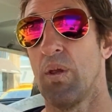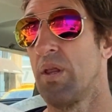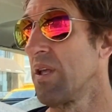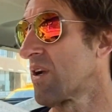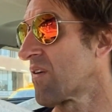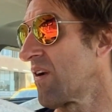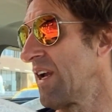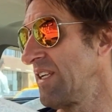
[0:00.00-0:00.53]
The
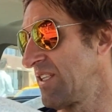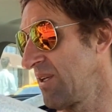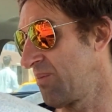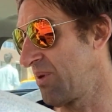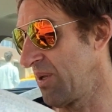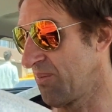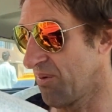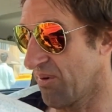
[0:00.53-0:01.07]
crazy
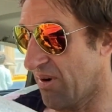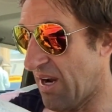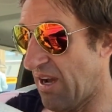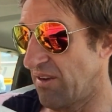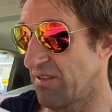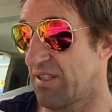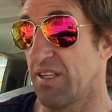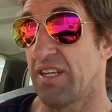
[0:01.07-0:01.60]
people are
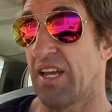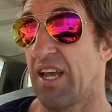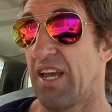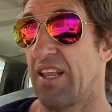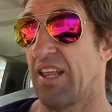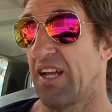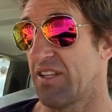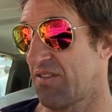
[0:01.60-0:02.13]
out
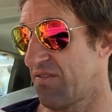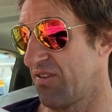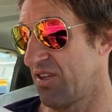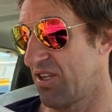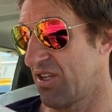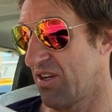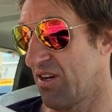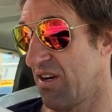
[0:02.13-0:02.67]
today, that's for
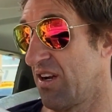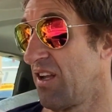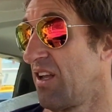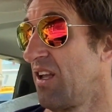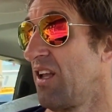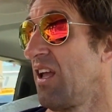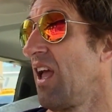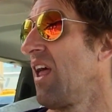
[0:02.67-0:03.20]
sure.
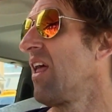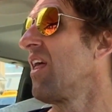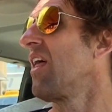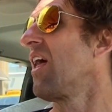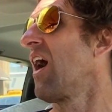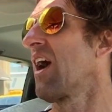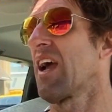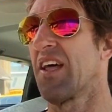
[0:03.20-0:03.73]

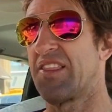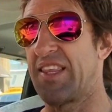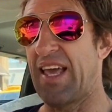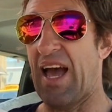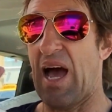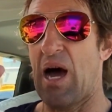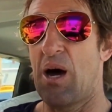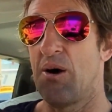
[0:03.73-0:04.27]
I got the
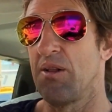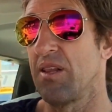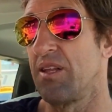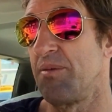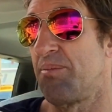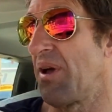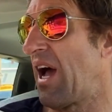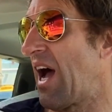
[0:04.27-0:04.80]
Owl
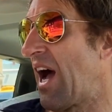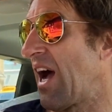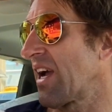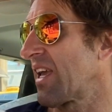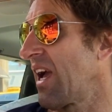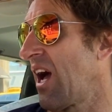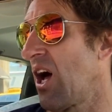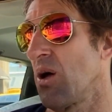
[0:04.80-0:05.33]
in back.
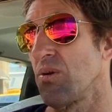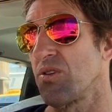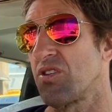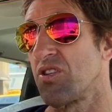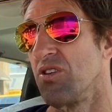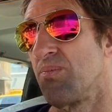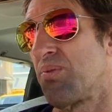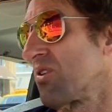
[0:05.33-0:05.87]
Owl is
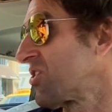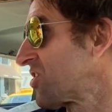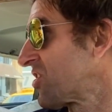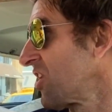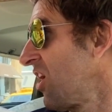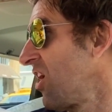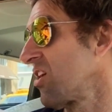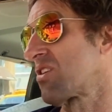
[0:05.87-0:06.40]
super
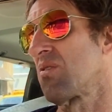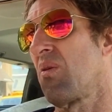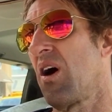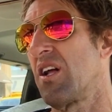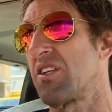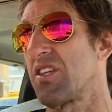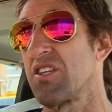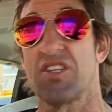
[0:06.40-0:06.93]
stoked to
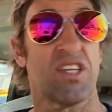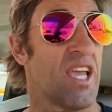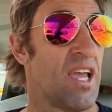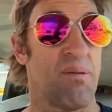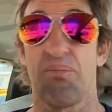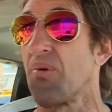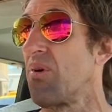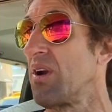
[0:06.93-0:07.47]
watch the
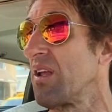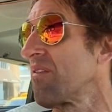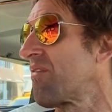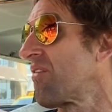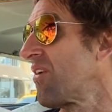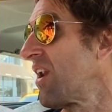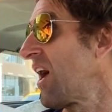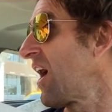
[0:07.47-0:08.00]
skateboarding
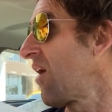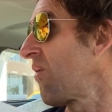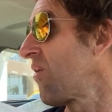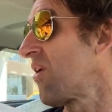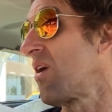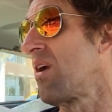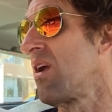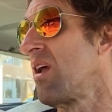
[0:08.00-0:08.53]
for an
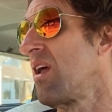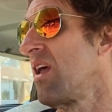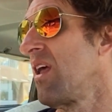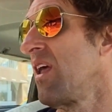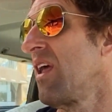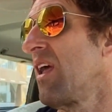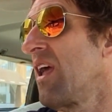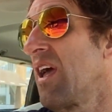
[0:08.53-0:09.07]
hour.
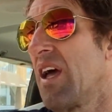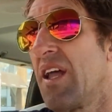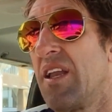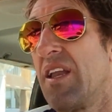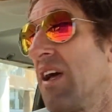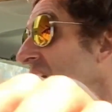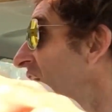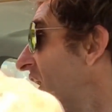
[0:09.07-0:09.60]

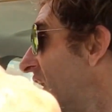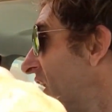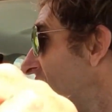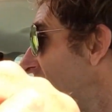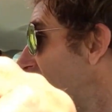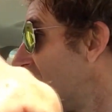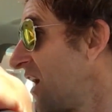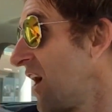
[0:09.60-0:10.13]
And uh,
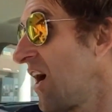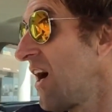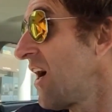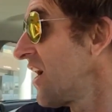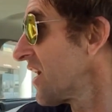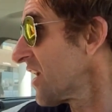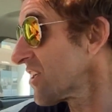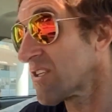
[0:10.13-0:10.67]

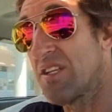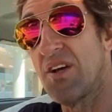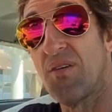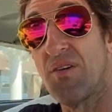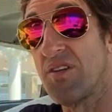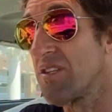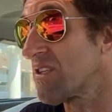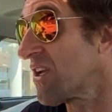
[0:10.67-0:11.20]
I guess no
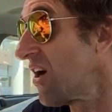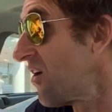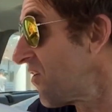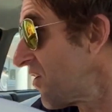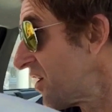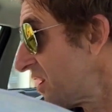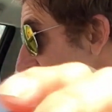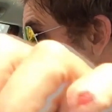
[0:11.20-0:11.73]
one's
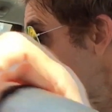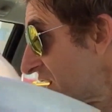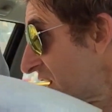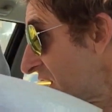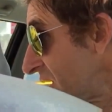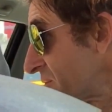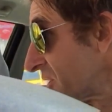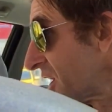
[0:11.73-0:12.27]
going.
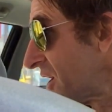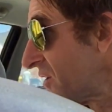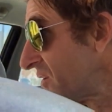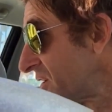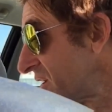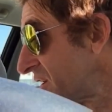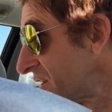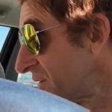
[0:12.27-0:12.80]
I'm
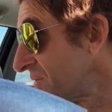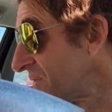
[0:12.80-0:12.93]
going.